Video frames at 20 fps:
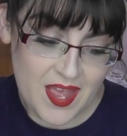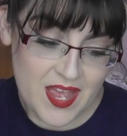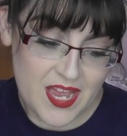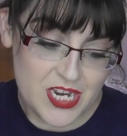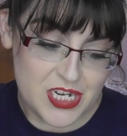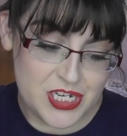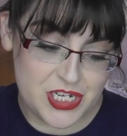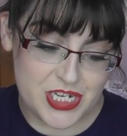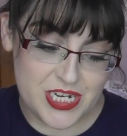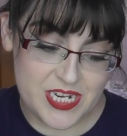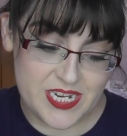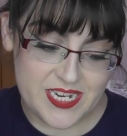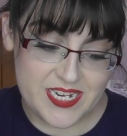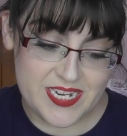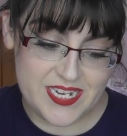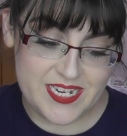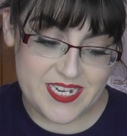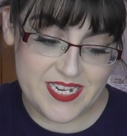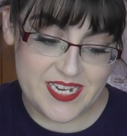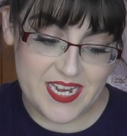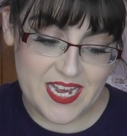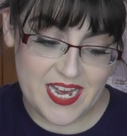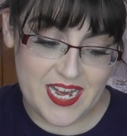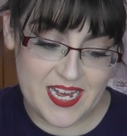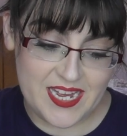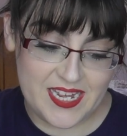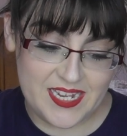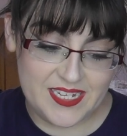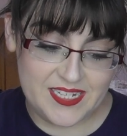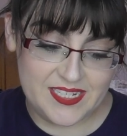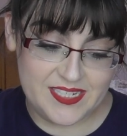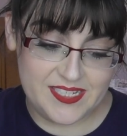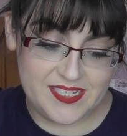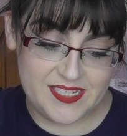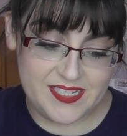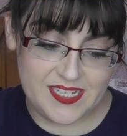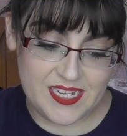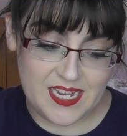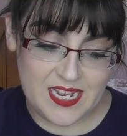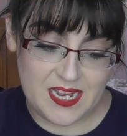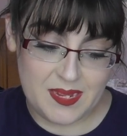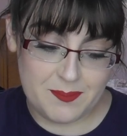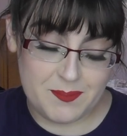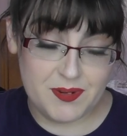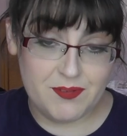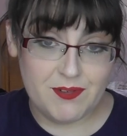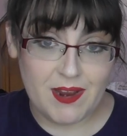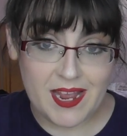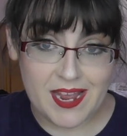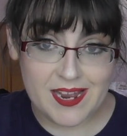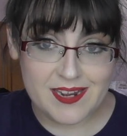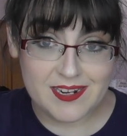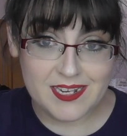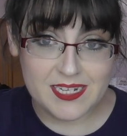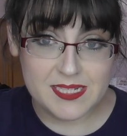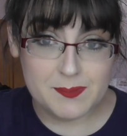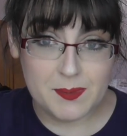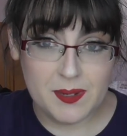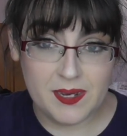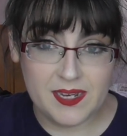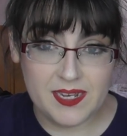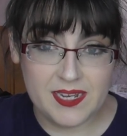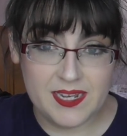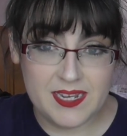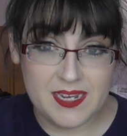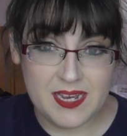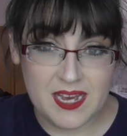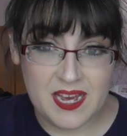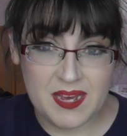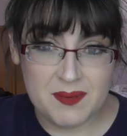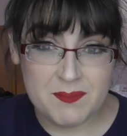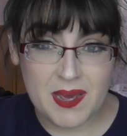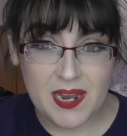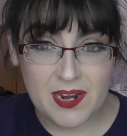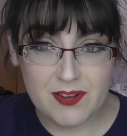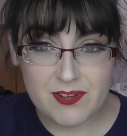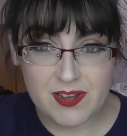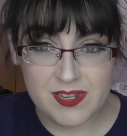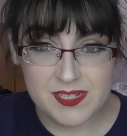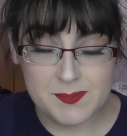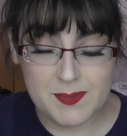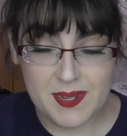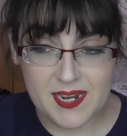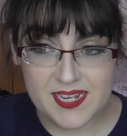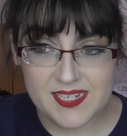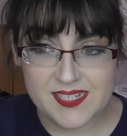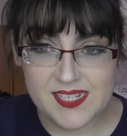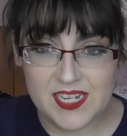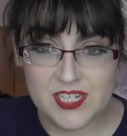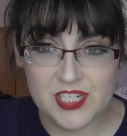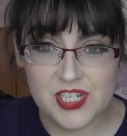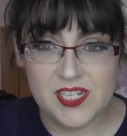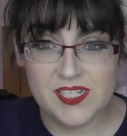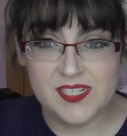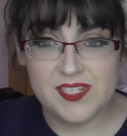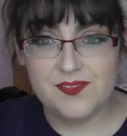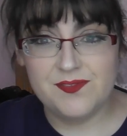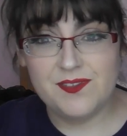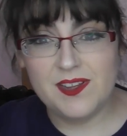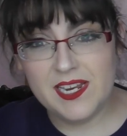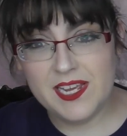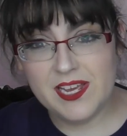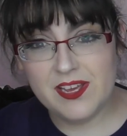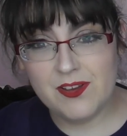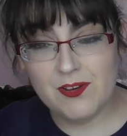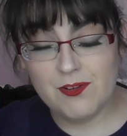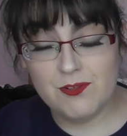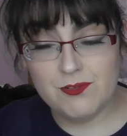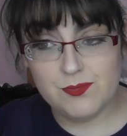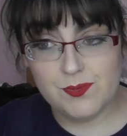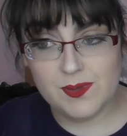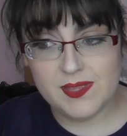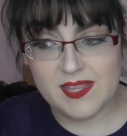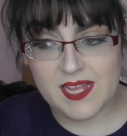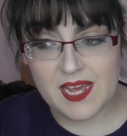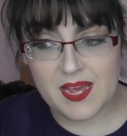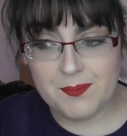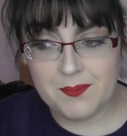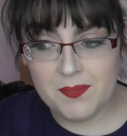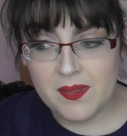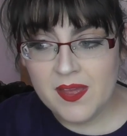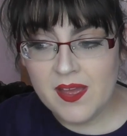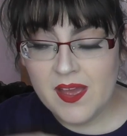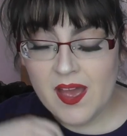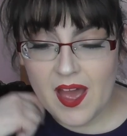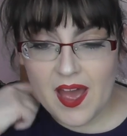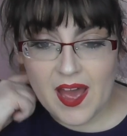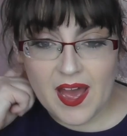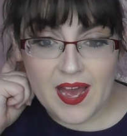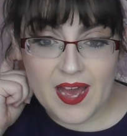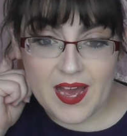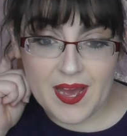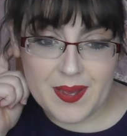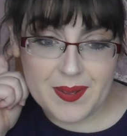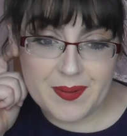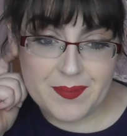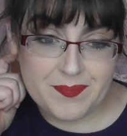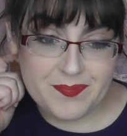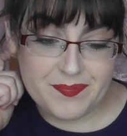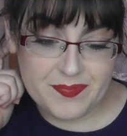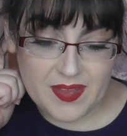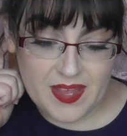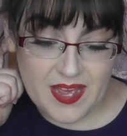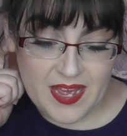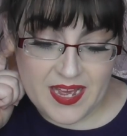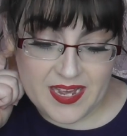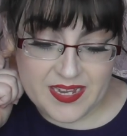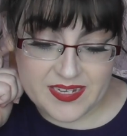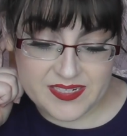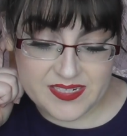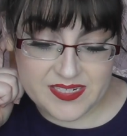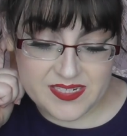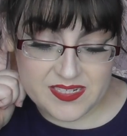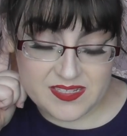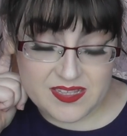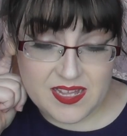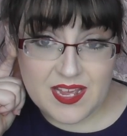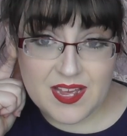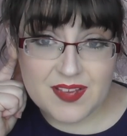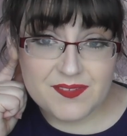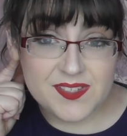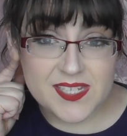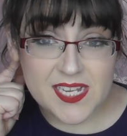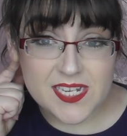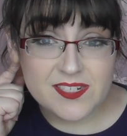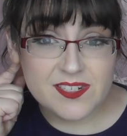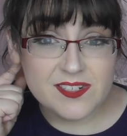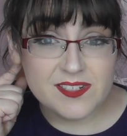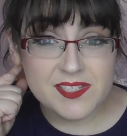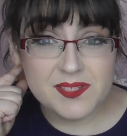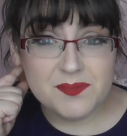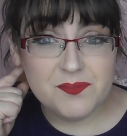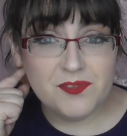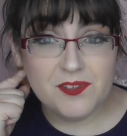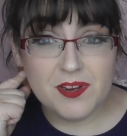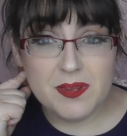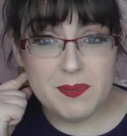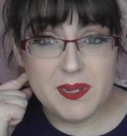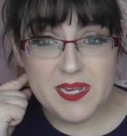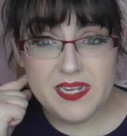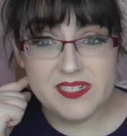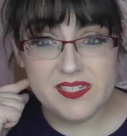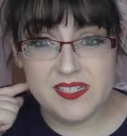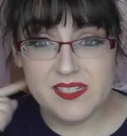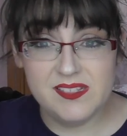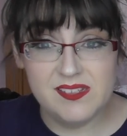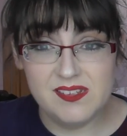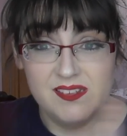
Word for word: she has been recognised by Mellow Cosmetics, and she has an affiliate code with them, and they have sent her some freebies.